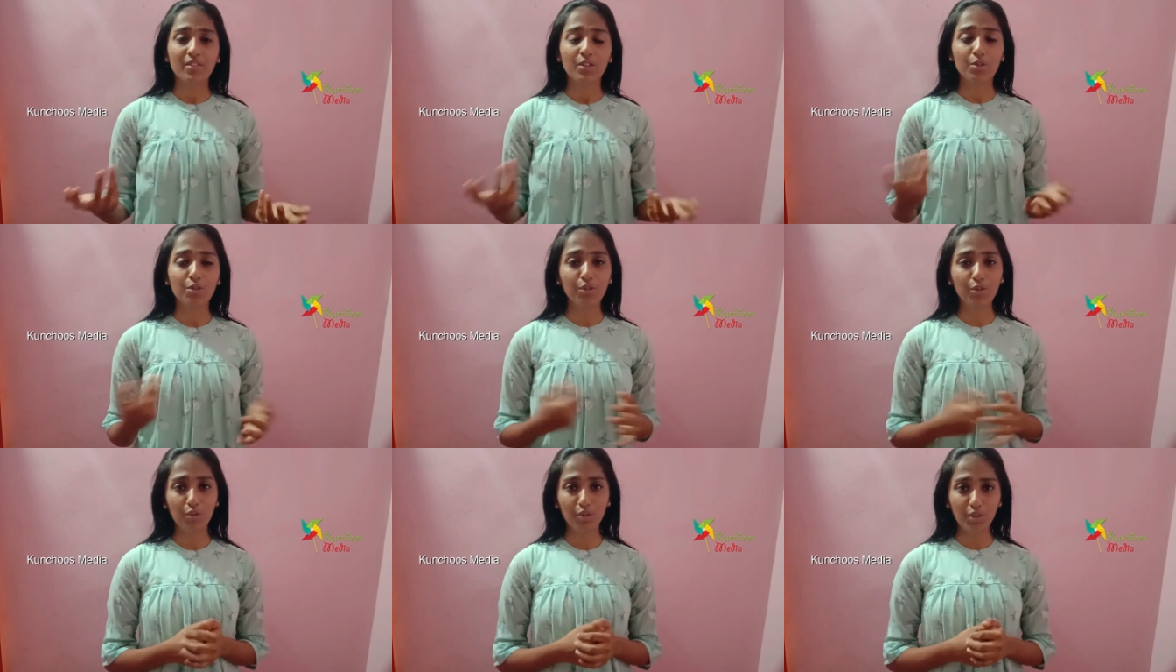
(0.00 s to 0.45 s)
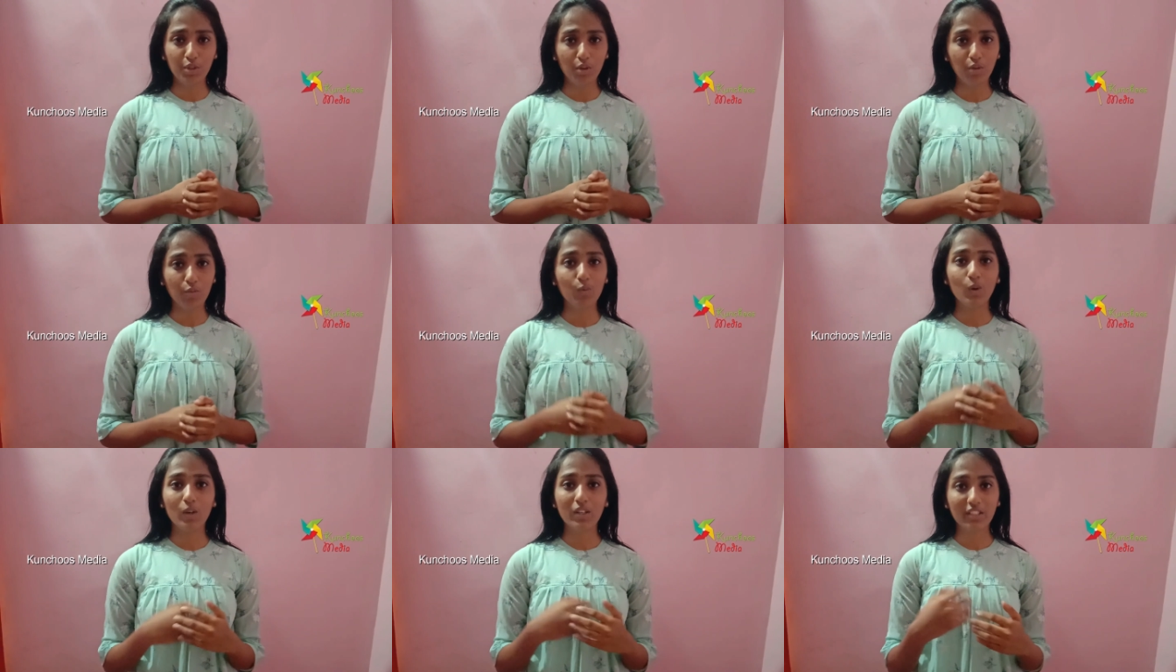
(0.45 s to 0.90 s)
You don't
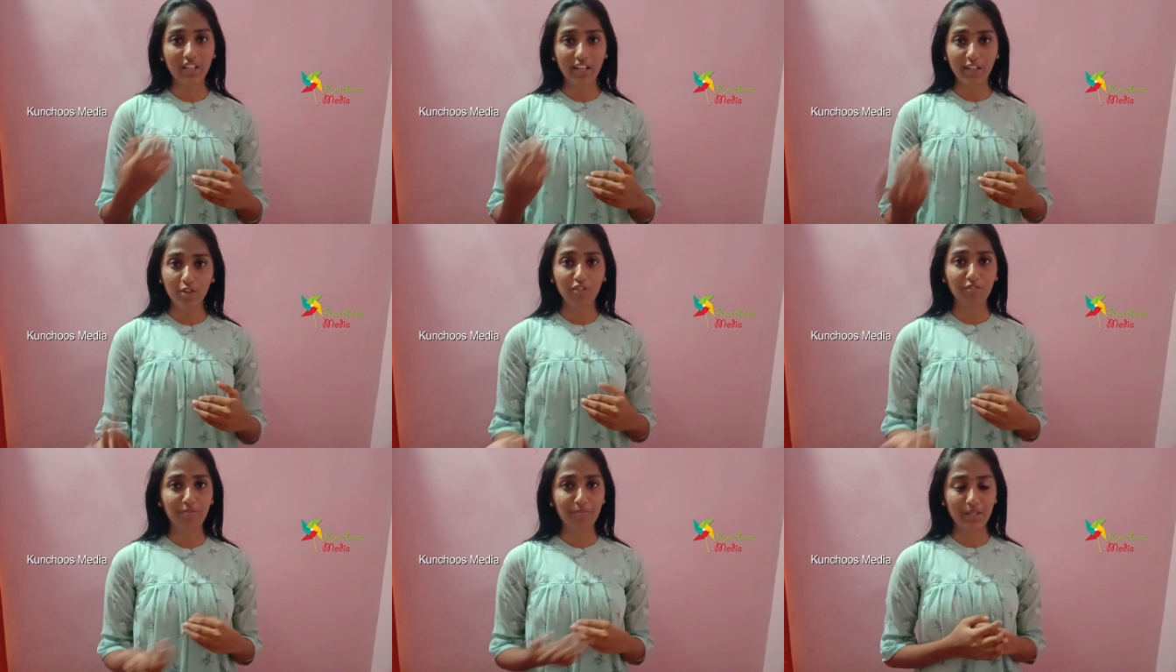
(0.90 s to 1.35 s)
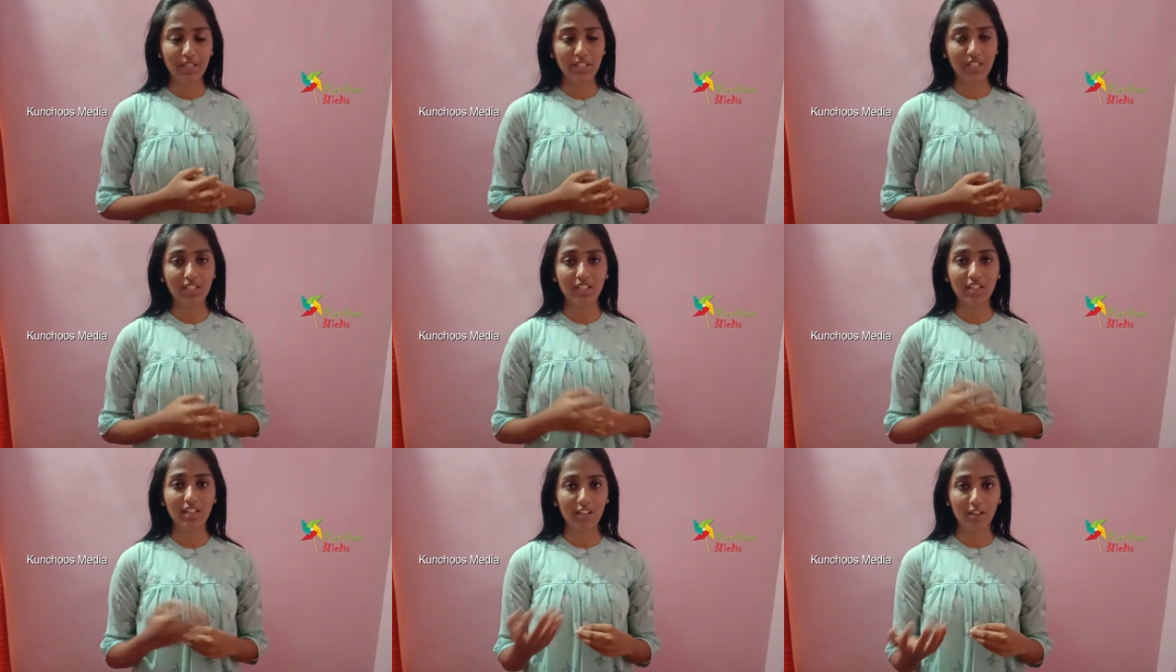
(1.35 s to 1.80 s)
know what kind of
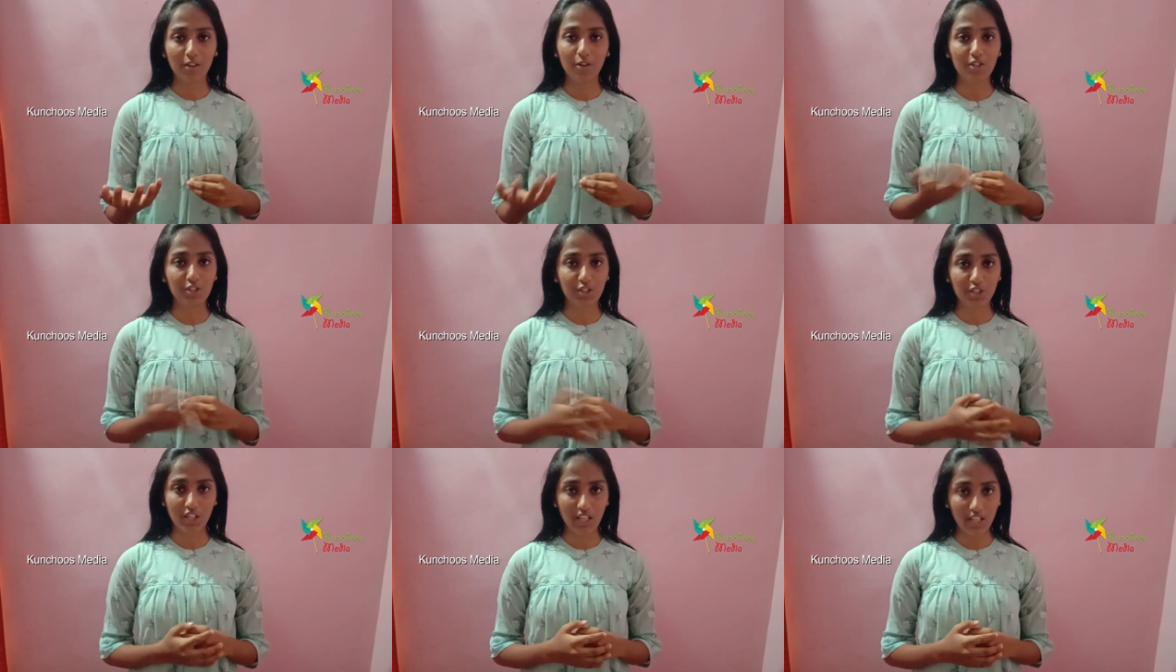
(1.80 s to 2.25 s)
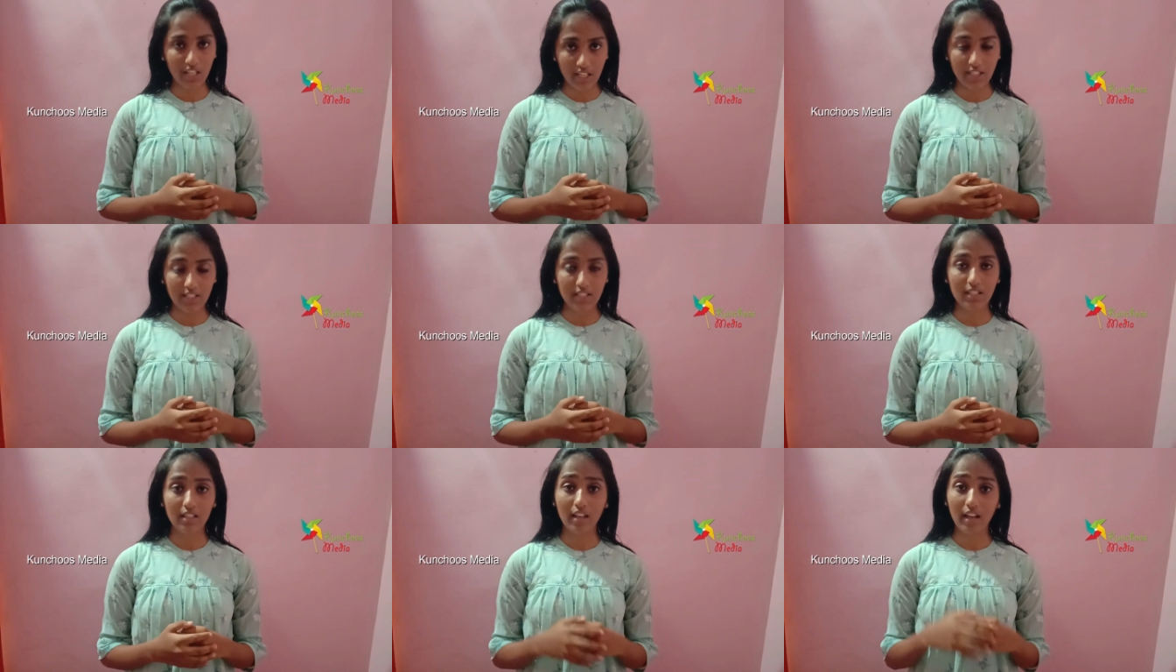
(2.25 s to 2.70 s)
person he or she
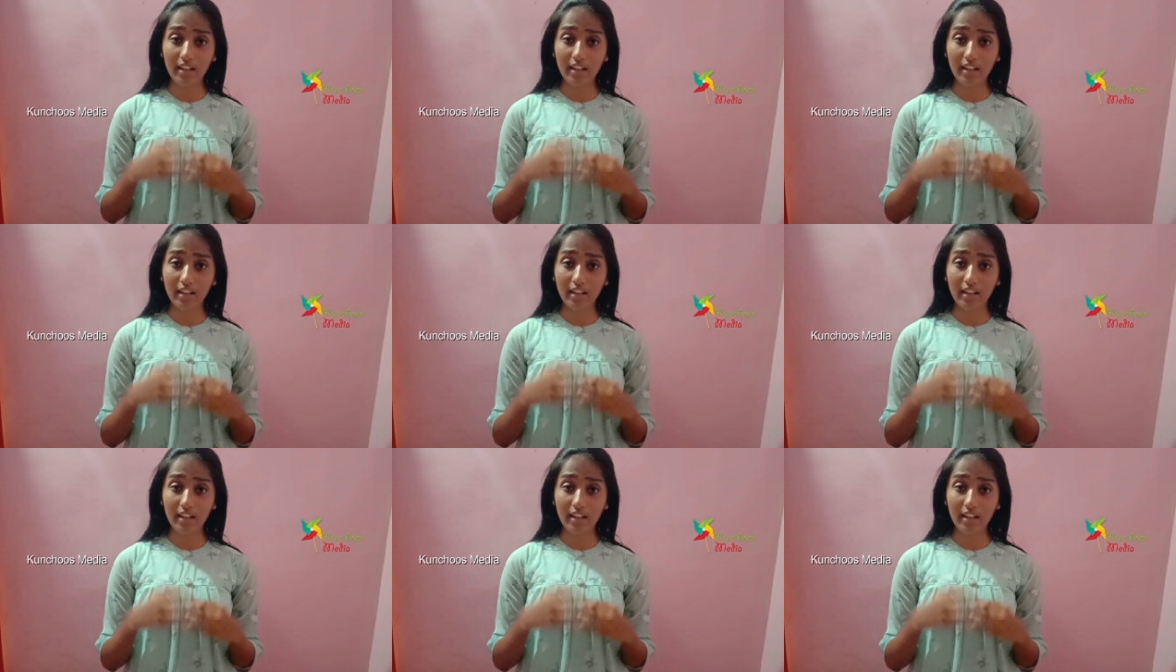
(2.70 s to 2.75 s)
is,